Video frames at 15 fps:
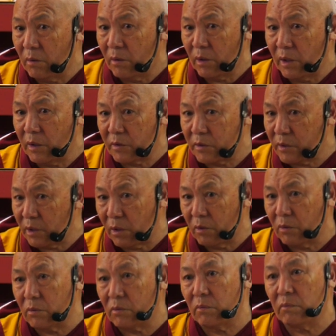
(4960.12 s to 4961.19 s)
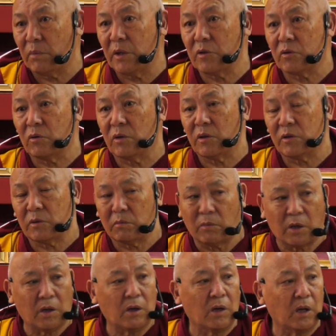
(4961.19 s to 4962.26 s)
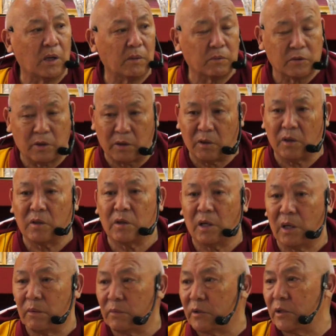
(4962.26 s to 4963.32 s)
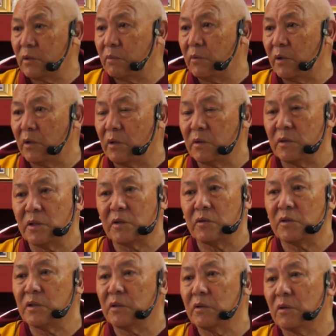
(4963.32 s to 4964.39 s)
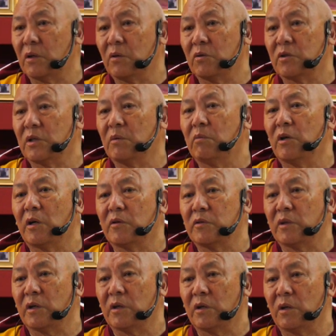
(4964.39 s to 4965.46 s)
He is now, based on his many lives and this life's experience, he is just now summarizing it.